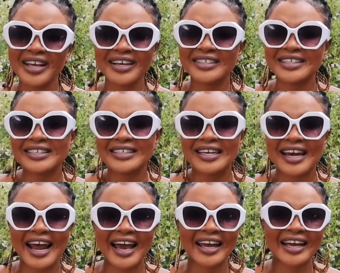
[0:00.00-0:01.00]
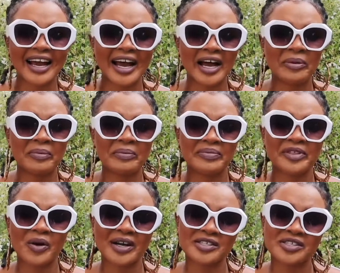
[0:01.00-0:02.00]
I didn't like um, the
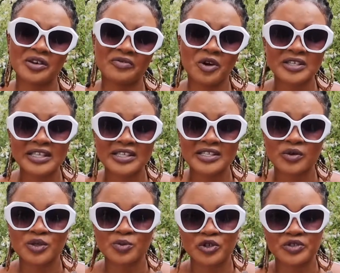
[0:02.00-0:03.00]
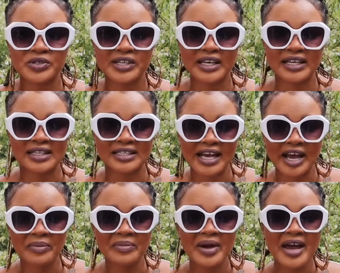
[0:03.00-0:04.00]
quality of content I was producing at the time